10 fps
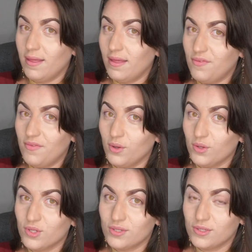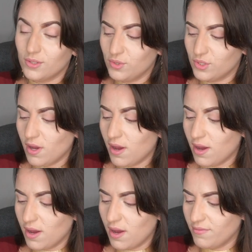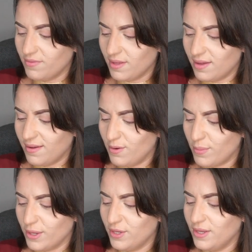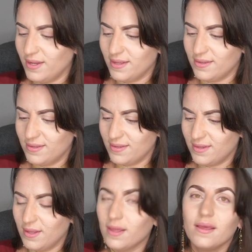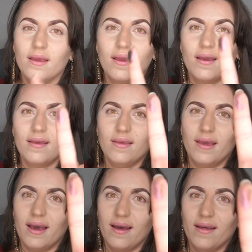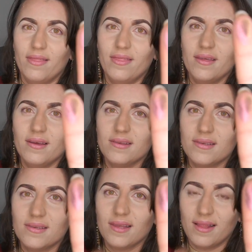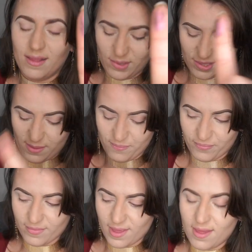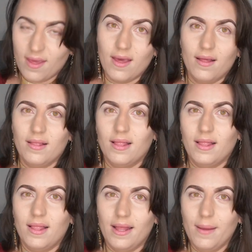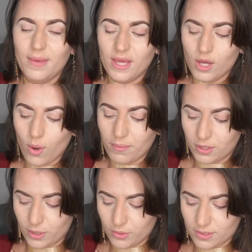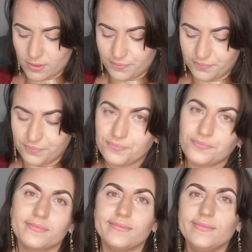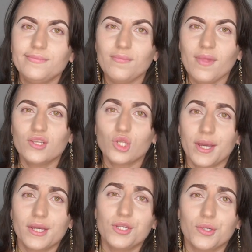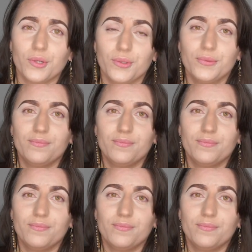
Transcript: It feels so soft. Oh my goodness. Yeah, this, let me see. Let me go up close so I can show you,